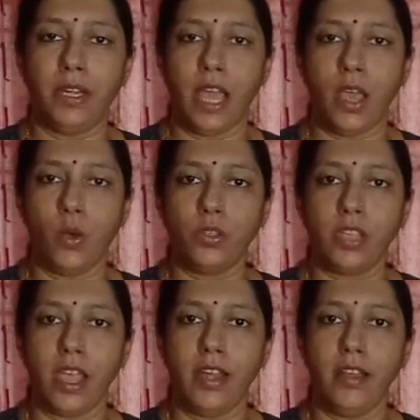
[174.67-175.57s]

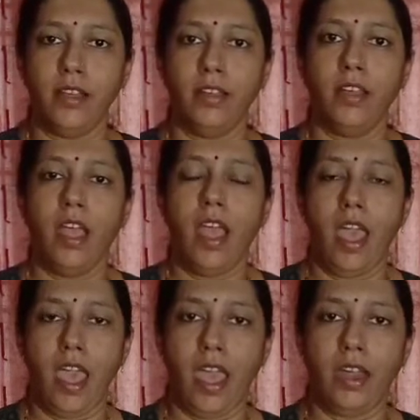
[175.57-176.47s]
dioxide
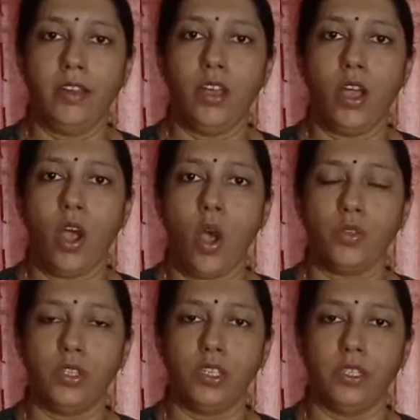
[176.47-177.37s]
and
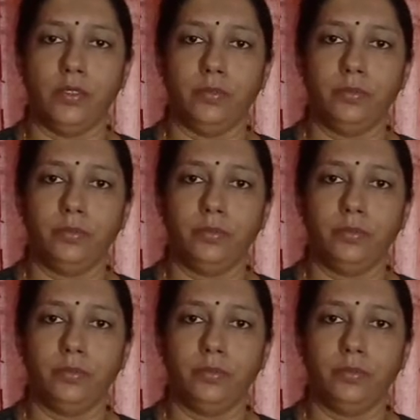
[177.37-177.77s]
oxygen.